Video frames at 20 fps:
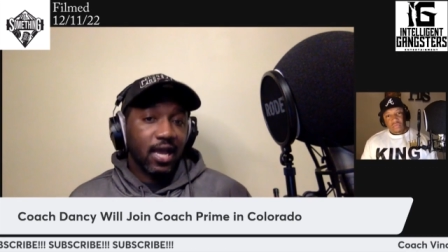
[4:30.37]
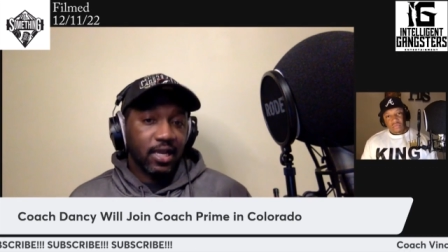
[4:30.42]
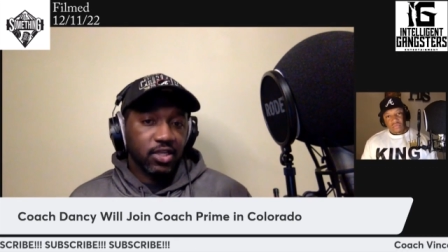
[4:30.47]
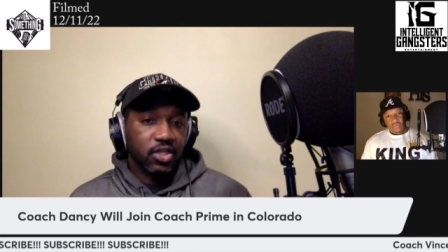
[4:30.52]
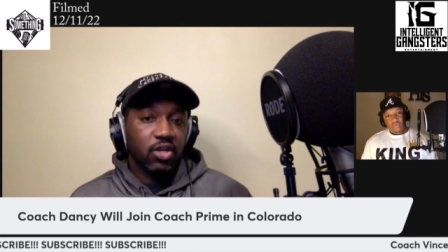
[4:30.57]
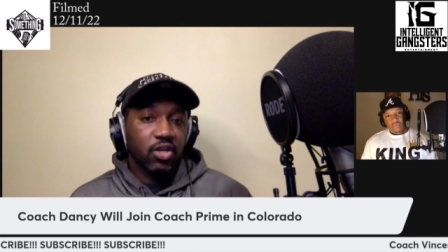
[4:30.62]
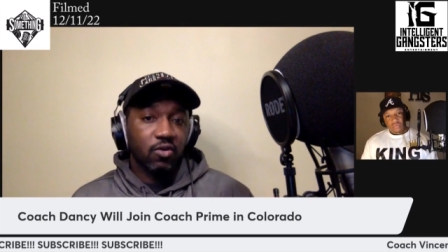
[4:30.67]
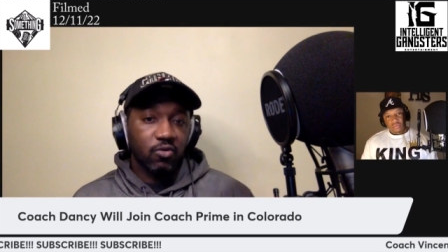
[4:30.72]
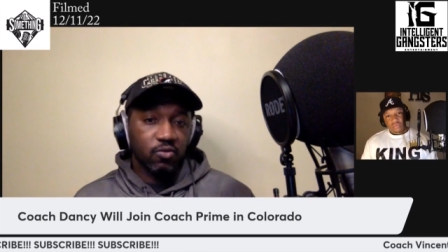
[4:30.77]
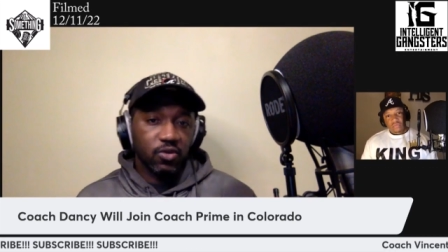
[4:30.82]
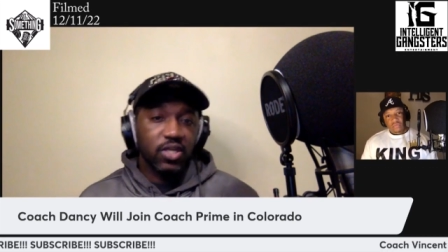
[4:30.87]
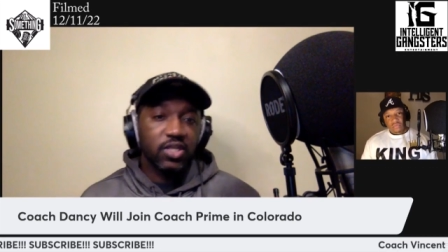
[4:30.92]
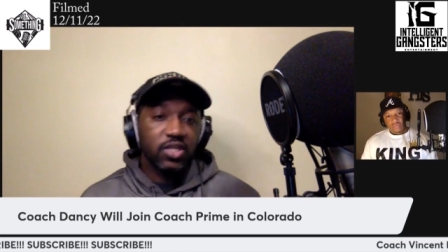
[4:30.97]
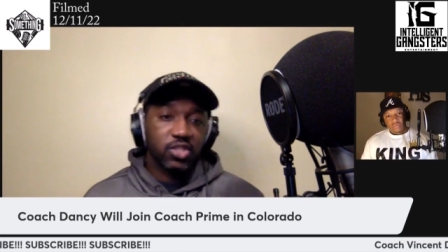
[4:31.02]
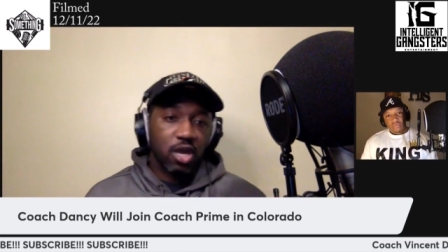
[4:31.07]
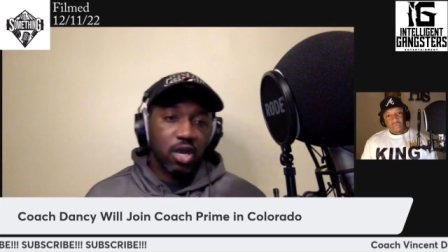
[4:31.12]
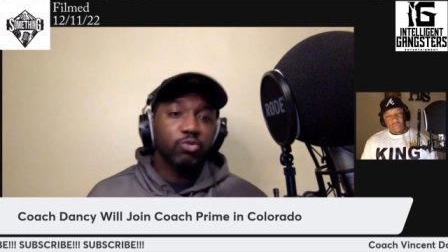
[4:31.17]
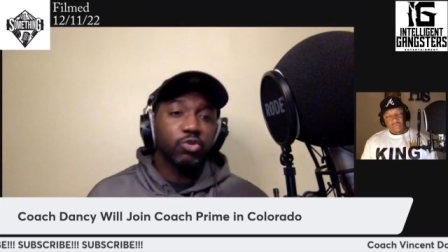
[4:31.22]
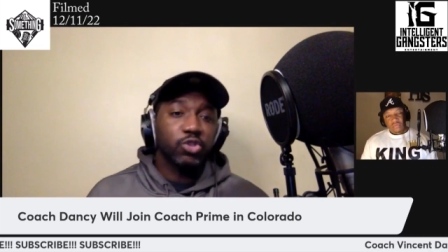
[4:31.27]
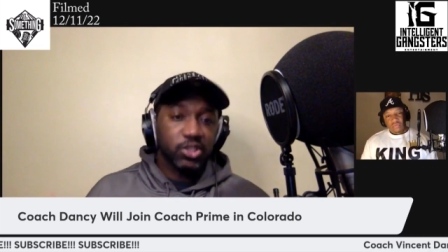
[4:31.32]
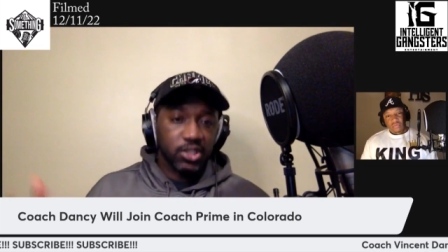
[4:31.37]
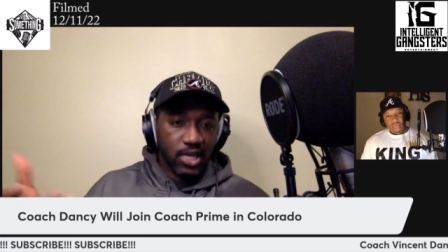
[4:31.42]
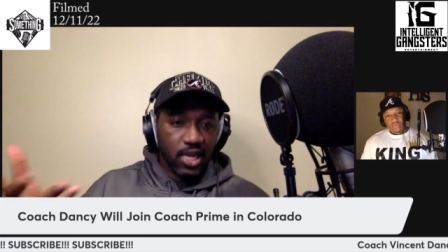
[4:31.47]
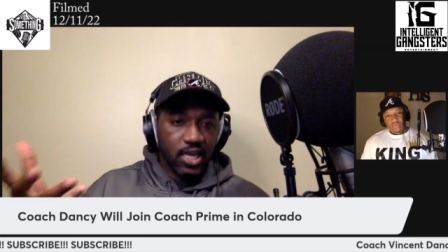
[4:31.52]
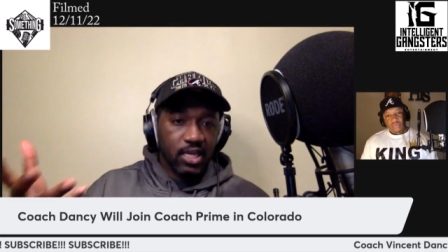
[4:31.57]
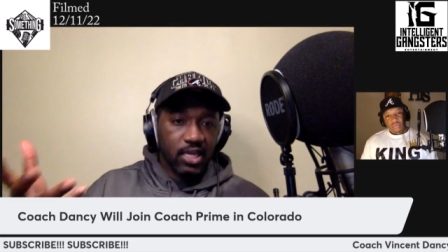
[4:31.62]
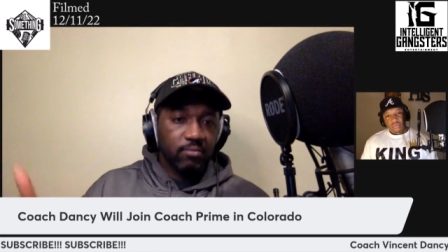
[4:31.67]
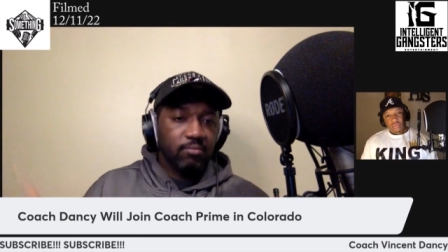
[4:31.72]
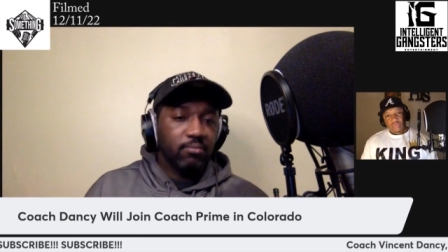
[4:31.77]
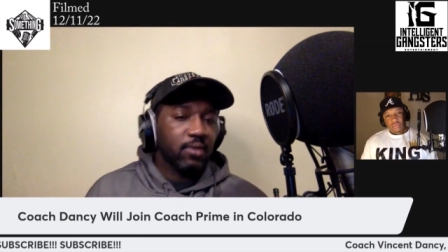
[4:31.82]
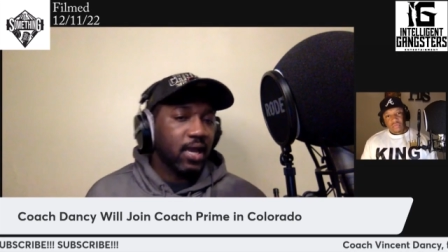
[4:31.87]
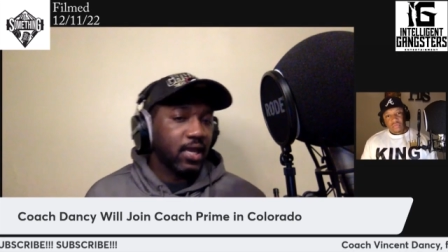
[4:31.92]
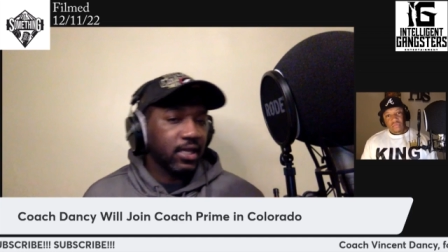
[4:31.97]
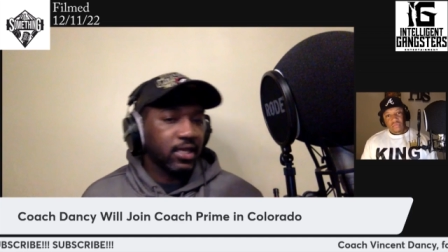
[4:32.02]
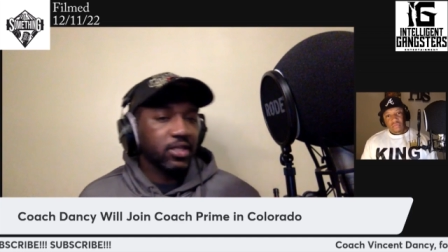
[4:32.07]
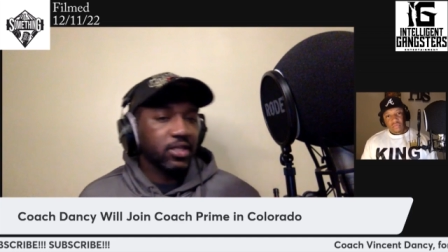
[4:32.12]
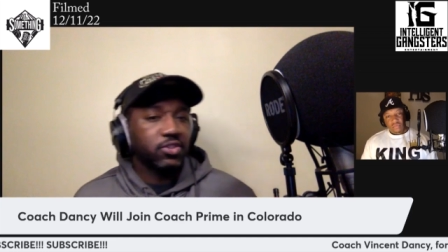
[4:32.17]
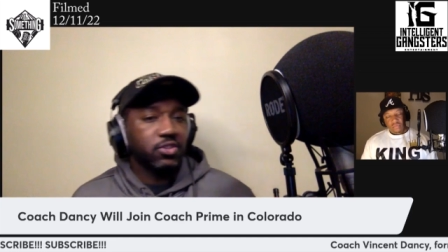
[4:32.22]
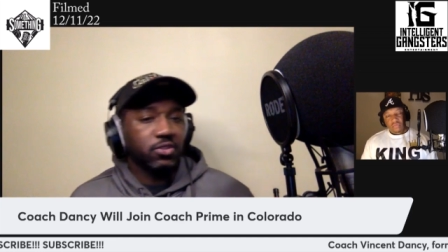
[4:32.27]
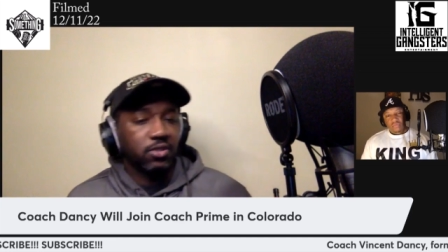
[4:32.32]
I you know his coaching name, I
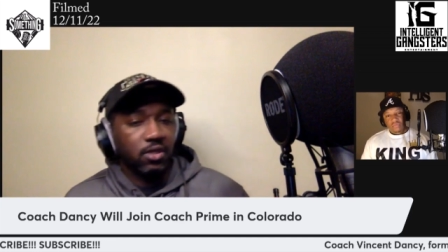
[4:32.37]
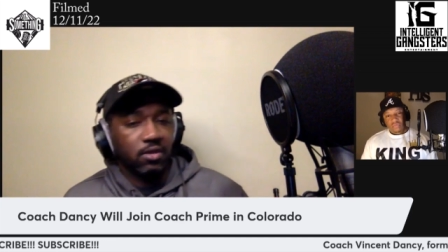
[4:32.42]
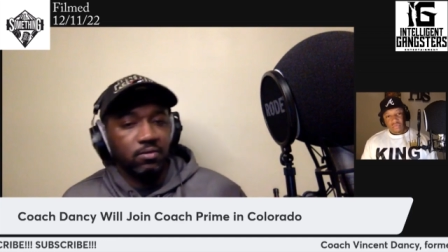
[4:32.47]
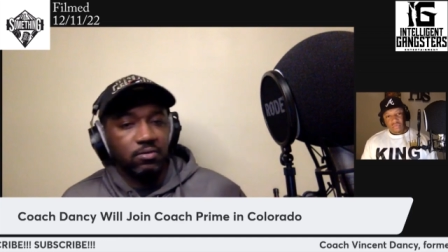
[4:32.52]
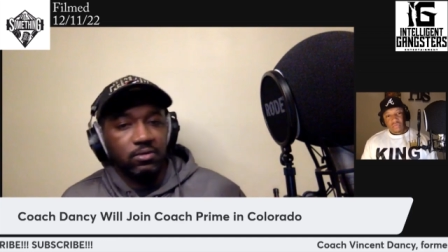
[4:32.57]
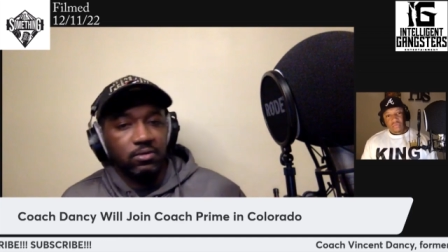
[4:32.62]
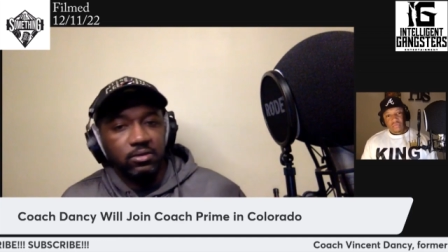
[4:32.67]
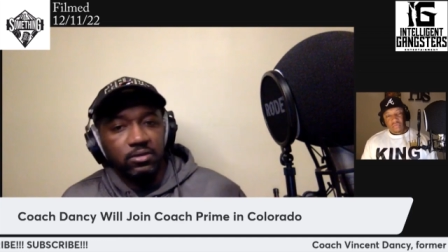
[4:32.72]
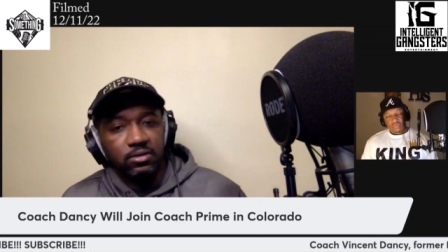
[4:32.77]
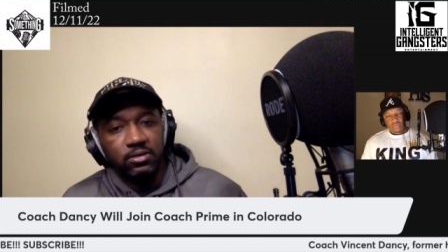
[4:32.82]
guess you know.